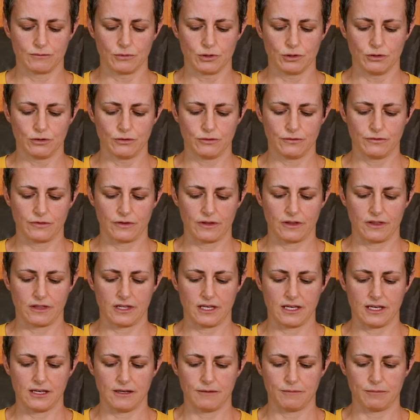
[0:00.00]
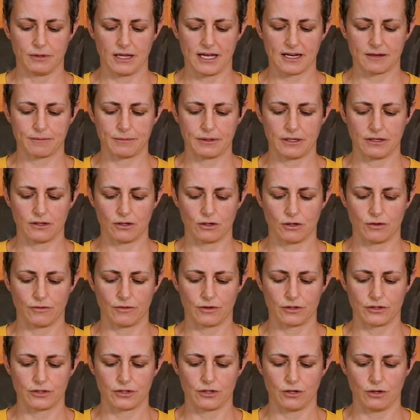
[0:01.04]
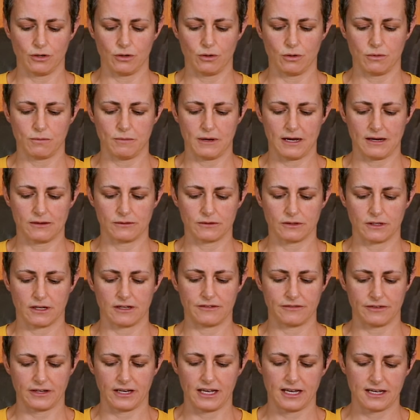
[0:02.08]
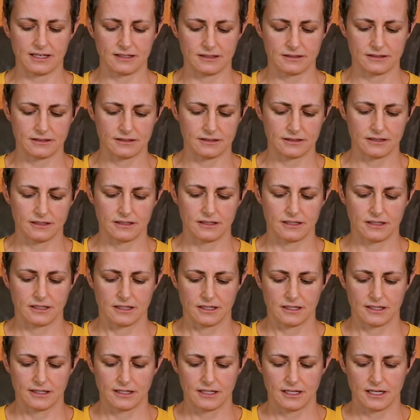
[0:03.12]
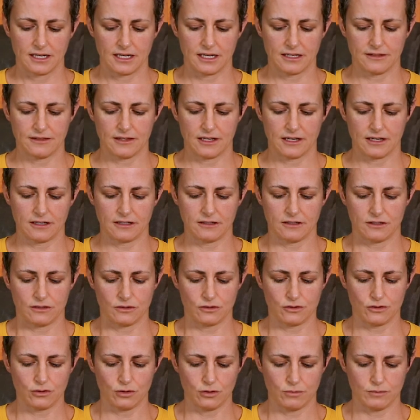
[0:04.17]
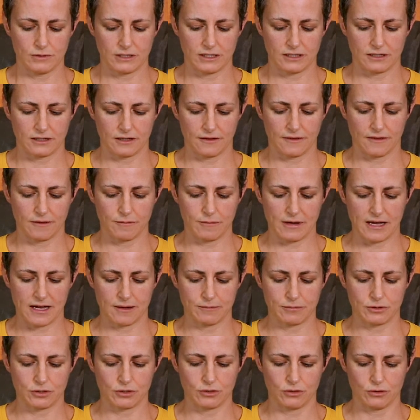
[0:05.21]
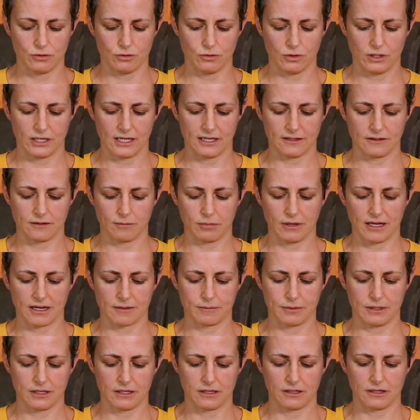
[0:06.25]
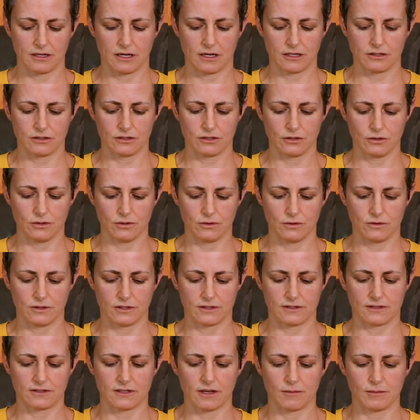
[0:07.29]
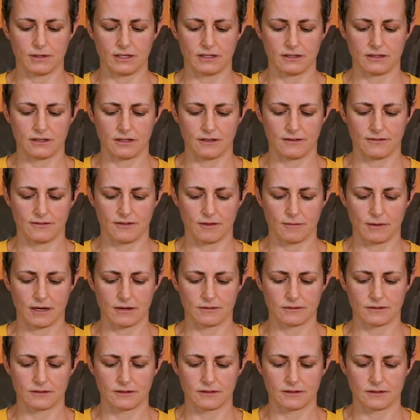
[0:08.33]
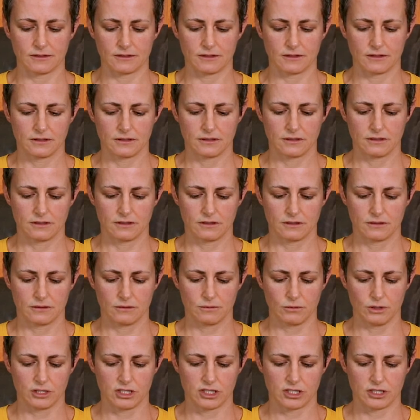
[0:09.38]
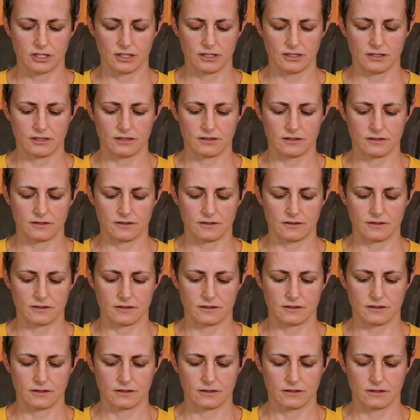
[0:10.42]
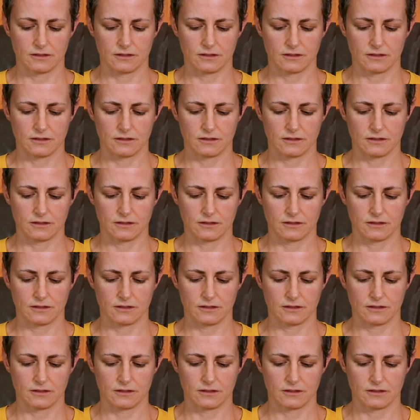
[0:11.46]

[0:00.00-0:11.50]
move the black pin over to Mount Lafayette and then zoom in on the map to get the black pin onto the summit of the mountain, which is